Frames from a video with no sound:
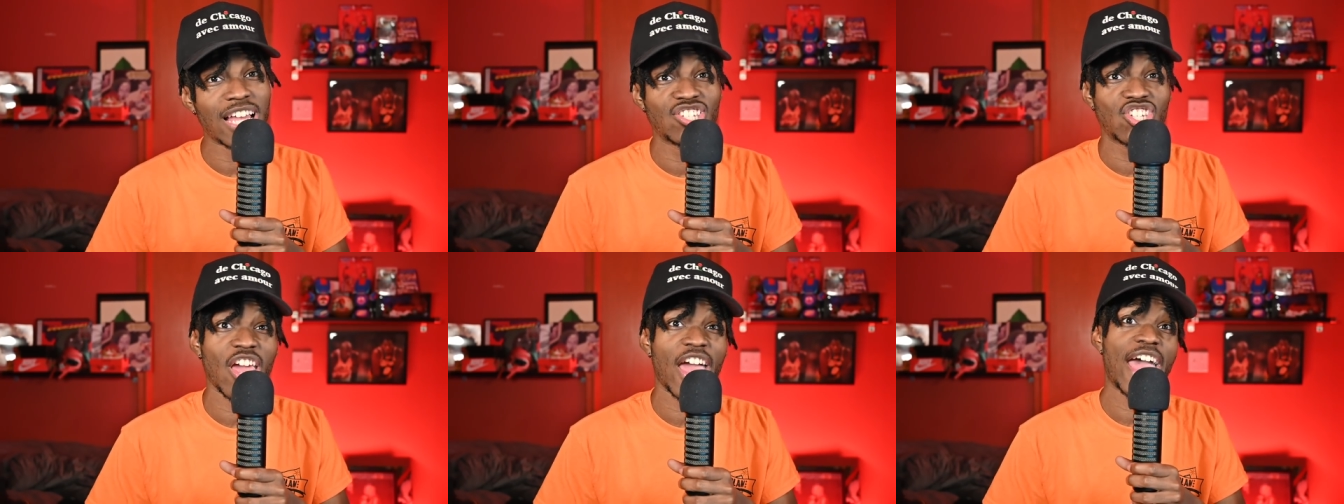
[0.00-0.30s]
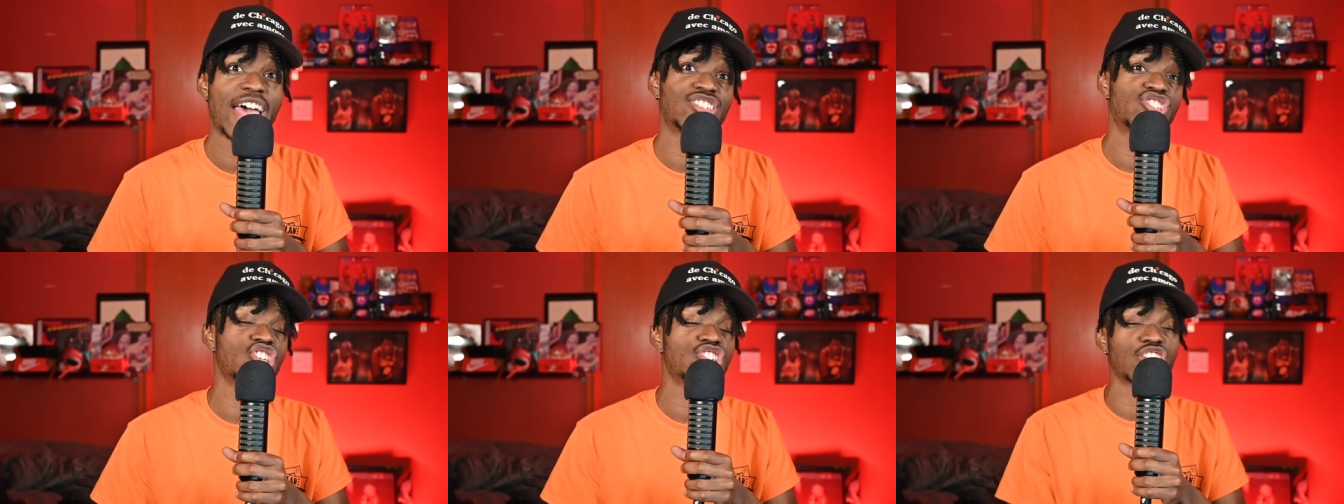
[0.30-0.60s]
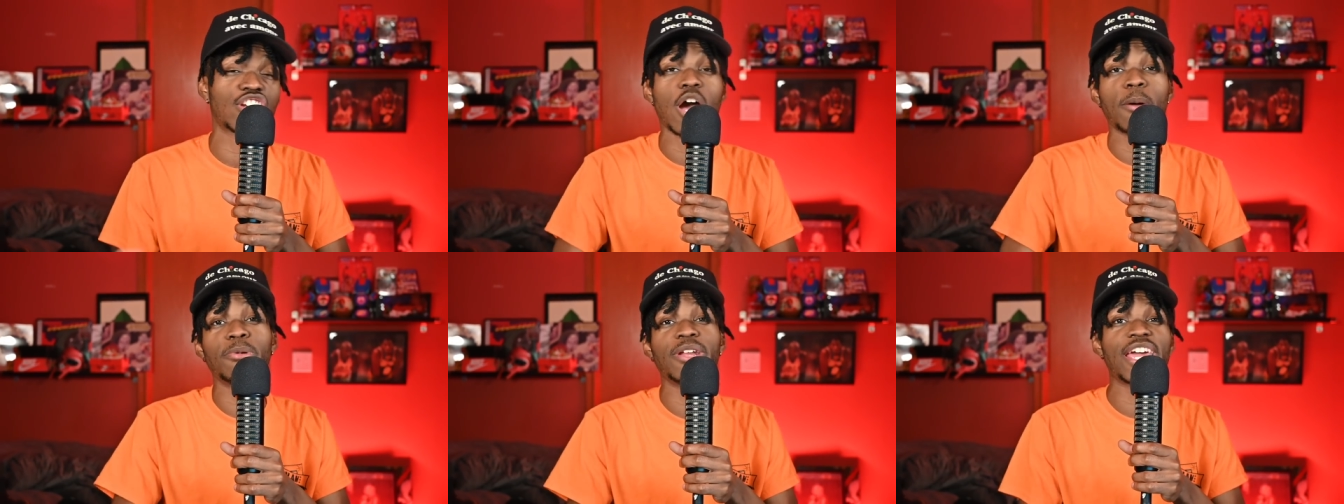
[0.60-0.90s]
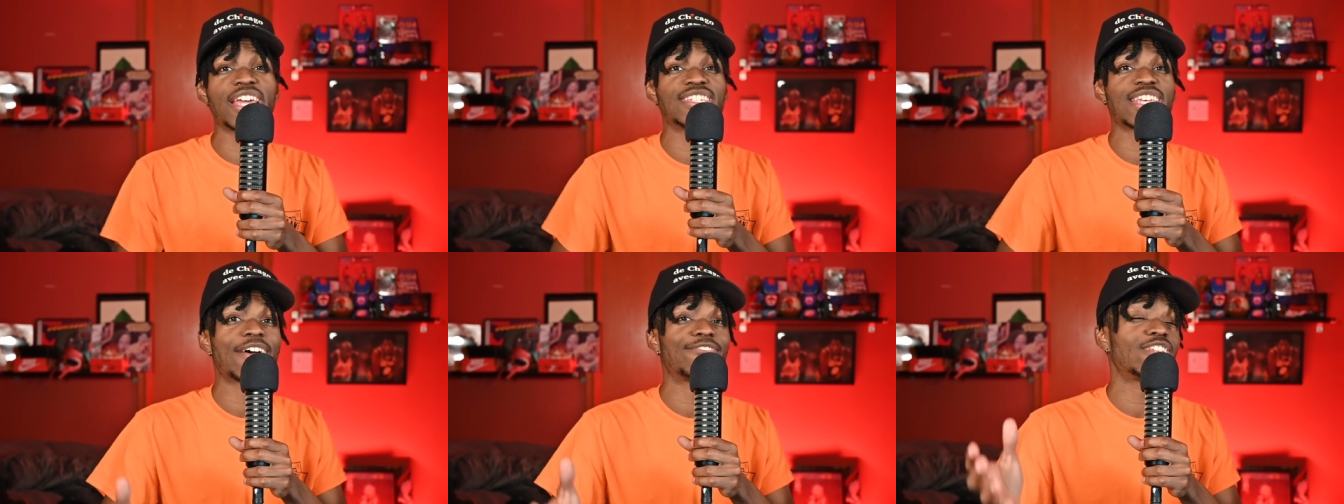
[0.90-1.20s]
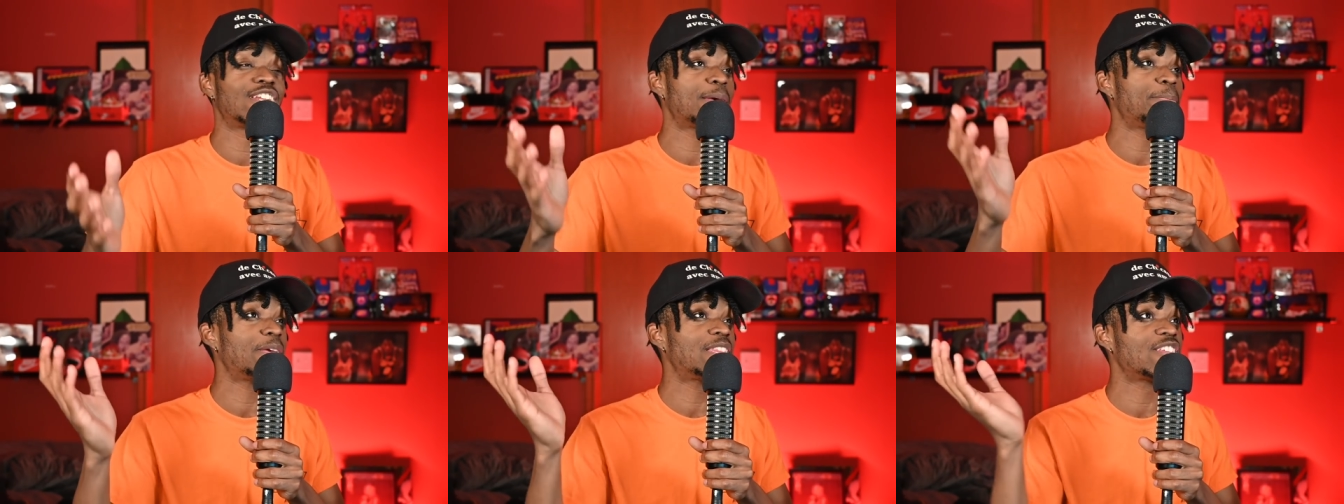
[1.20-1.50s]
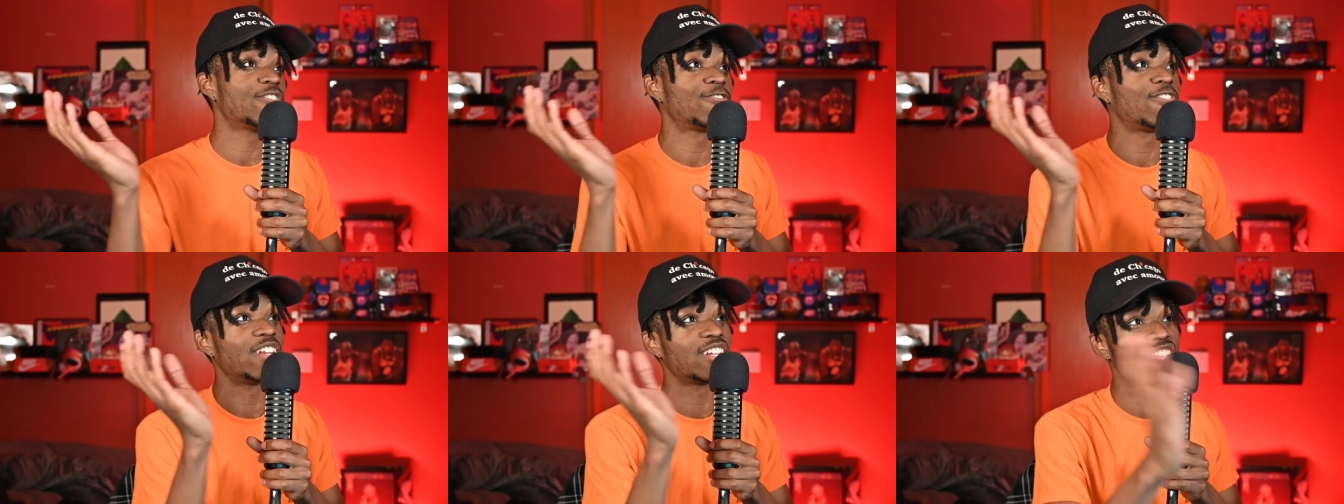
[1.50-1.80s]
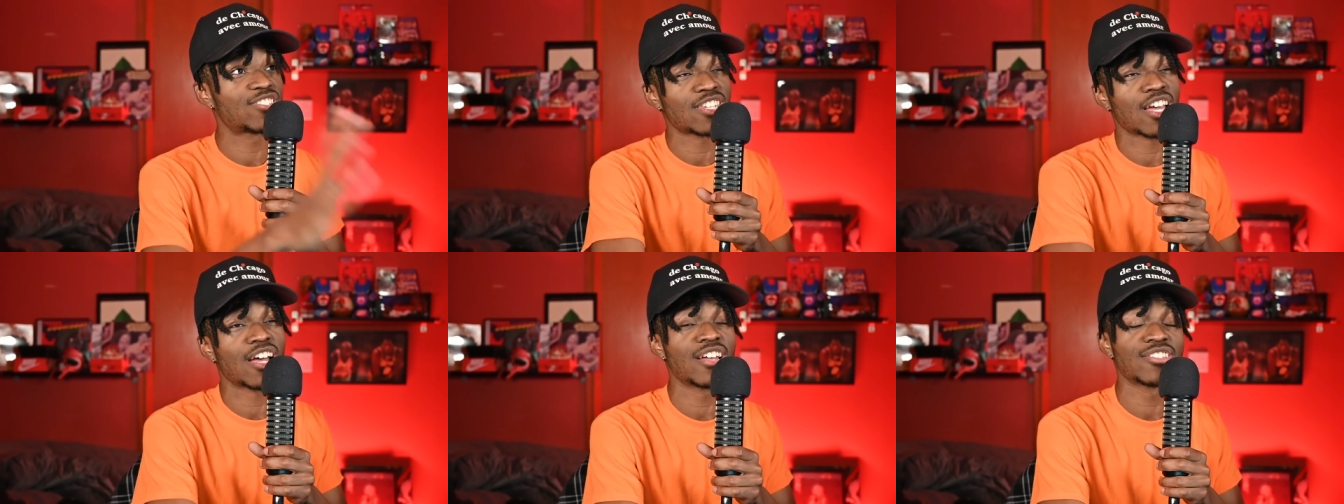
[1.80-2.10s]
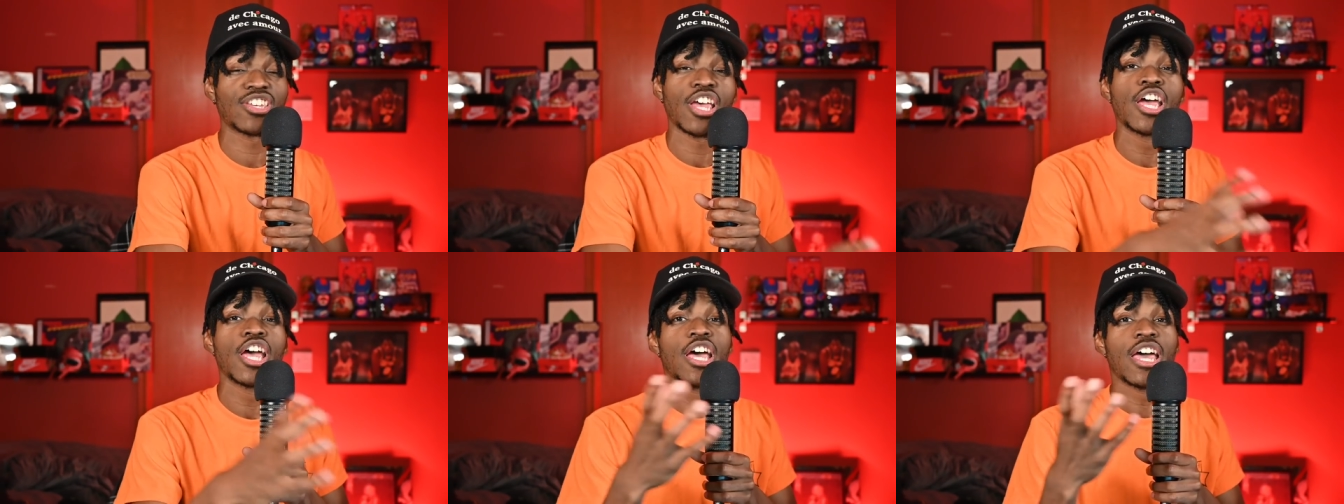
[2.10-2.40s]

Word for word: Jazz just a couple days after they beat the Phoenix Suns